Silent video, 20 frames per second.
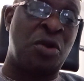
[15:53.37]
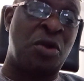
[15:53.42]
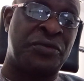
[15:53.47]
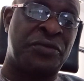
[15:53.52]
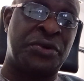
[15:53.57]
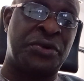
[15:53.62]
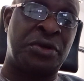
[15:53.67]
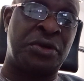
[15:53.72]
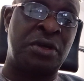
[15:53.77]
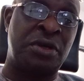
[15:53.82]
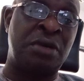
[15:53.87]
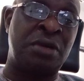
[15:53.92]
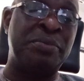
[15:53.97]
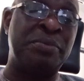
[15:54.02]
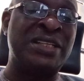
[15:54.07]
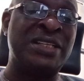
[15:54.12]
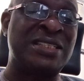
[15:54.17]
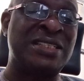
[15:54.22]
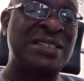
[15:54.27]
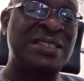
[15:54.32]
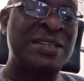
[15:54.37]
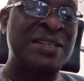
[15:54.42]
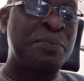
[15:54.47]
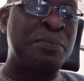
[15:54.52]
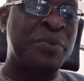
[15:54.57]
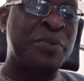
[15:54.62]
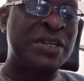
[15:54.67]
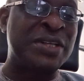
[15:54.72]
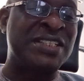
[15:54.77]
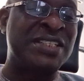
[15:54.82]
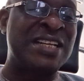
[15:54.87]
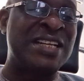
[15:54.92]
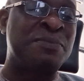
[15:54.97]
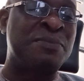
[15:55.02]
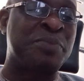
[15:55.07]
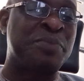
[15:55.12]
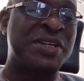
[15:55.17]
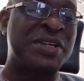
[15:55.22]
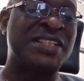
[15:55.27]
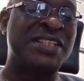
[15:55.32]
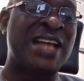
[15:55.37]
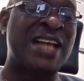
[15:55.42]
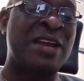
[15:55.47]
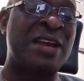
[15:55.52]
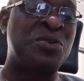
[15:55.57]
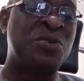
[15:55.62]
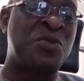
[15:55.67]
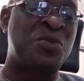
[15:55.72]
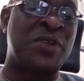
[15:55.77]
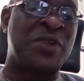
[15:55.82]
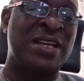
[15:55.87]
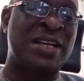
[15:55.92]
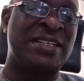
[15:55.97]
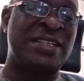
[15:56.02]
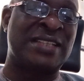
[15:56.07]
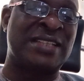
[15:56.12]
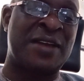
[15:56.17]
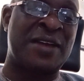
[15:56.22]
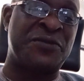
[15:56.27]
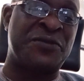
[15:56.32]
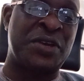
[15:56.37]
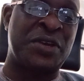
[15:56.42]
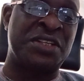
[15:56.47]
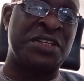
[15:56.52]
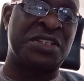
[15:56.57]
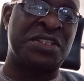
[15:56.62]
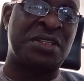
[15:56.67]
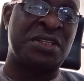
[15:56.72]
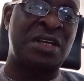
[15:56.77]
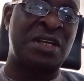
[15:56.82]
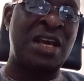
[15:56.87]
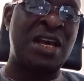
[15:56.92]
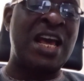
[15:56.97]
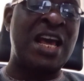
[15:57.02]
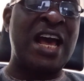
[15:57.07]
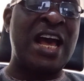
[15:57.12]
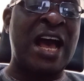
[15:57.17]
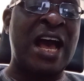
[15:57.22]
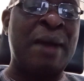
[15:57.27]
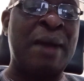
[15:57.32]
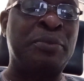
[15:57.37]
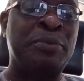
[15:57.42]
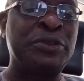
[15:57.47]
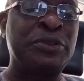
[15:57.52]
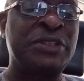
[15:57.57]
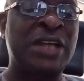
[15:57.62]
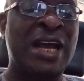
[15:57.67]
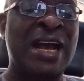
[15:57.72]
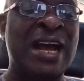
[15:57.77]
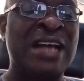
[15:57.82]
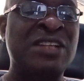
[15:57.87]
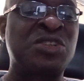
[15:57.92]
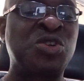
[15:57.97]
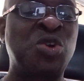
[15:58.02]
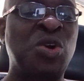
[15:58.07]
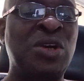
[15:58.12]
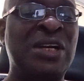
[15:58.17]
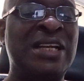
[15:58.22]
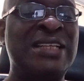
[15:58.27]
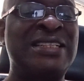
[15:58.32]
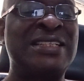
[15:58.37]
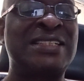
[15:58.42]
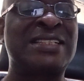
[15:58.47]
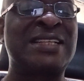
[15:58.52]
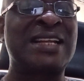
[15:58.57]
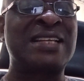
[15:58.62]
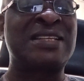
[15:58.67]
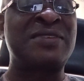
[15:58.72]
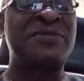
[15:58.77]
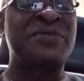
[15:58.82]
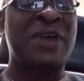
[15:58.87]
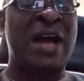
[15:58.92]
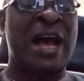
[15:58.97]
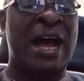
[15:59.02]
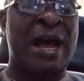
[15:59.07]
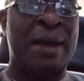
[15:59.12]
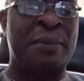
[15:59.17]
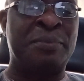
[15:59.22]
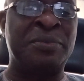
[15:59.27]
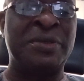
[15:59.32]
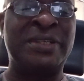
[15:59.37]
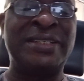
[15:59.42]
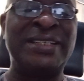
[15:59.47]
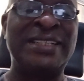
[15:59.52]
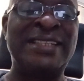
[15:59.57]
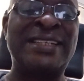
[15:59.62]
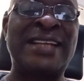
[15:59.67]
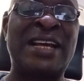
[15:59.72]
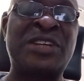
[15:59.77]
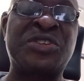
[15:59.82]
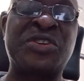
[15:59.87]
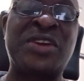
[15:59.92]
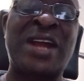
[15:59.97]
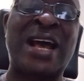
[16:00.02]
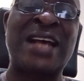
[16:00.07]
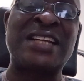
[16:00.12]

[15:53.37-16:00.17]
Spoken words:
governor, but the president presides over its affairs. Abuja has no legislative arm. The National